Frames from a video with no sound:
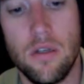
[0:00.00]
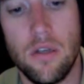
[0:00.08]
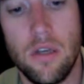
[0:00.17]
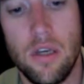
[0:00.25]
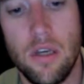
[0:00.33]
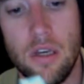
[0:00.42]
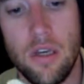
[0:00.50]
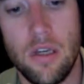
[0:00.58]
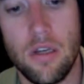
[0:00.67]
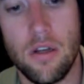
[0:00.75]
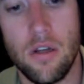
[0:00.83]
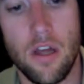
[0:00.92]

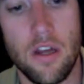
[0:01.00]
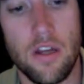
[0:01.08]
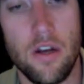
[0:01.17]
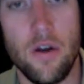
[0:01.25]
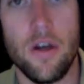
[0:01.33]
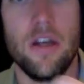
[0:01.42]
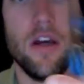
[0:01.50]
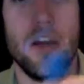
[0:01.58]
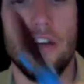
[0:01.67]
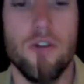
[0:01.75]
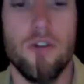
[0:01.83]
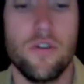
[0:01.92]
And a lot, I
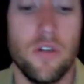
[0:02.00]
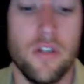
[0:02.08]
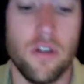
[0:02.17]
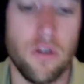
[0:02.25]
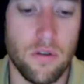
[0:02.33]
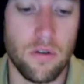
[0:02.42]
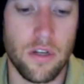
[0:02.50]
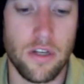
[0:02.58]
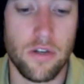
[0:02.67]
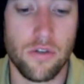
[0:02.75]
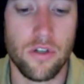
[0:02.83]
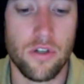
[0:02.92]
usually don't. I
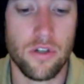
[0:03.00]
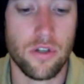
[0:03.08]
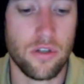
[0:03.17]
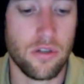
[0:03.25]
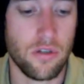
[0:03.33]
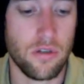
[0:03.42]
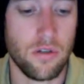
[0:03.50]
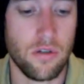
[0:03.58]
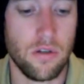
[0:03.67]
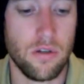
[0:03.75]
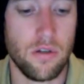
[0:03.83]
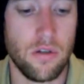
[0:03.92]
usually just
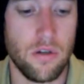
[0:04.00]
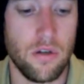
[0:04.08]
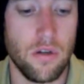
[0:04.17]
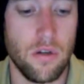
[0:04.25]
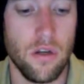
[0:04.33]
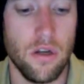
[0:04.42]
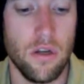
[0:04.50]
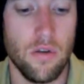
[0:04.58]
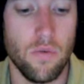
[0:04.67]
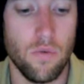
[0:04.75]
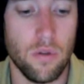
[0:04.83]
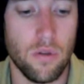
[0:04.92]

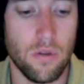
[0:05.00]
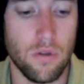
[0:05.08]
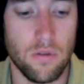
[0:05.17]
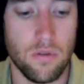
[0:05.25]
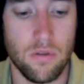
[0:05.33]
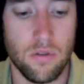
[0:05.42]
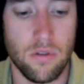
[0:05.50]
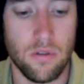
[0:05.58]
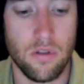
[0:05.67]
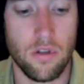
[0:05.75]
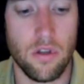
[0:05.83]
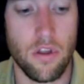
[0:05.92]
will
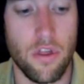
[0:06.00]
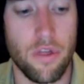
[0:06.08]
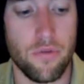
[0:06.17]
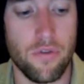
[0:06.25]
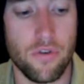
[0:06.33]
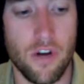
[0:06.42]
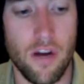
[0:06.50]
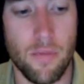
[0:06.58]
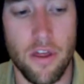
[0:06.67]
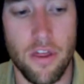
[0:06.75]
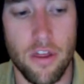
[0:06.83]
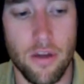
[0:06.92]
drop
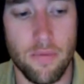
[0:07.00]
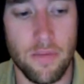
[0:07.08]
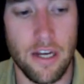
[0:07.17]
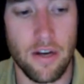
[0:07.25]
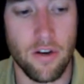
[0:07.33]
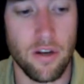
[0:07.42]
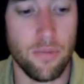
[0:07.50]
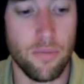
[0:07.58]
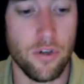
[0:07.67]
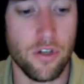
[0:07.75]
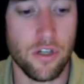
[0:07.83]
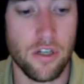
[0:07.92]
my thumb down and
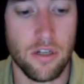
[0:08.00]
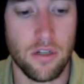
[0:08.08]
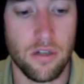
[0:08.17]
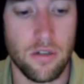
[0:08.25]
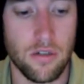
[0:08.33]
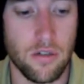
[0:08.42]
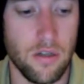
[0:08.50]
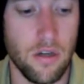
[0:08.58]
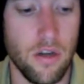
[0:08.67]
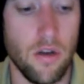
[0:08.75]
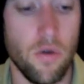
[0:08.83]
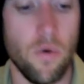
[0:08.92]
push it,
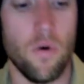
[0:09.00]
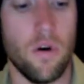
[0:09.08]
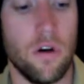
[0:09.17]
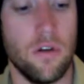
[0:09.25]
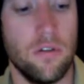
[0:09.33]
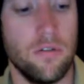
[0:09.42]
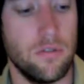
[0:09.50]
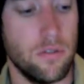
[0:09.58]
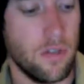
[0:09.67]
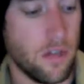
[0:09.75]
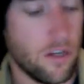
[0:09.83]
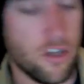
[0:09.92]
or
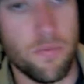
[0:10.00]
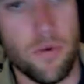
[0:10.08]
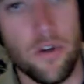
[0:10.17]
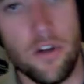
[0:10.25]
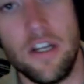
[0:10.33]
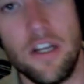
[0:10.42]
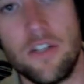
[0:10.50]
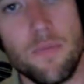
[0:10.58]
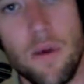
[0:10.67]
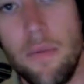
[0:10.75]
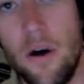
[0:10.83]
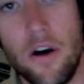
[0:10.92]
I just put it against
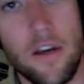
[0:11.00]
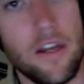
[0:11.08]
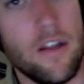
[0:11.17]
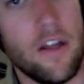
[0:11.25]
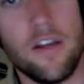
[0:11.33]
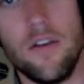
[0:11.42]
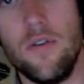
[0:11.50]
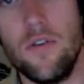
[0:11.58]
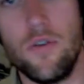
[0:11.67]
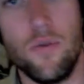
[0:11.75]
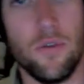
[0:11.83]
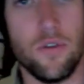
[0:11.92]
my body like
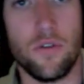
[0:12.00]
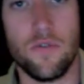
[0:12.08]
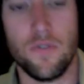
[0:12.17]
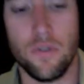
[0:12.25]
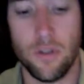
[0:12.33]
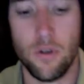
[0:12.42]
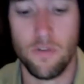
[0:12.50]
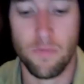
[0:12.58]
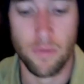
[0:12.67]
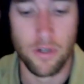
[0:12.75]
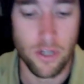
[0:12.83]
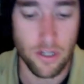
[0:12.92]
usual and just fold it over
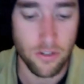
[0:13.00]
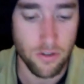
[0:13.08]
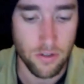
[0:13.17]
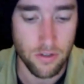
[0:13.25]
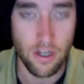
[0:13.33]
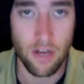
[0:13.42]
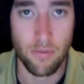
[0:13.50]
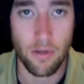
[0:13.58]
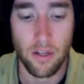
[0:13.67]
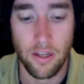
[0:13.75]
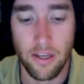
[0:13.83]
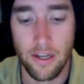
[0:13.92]
my chest to the side of my
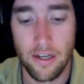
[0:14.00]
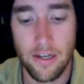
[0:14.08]
leg.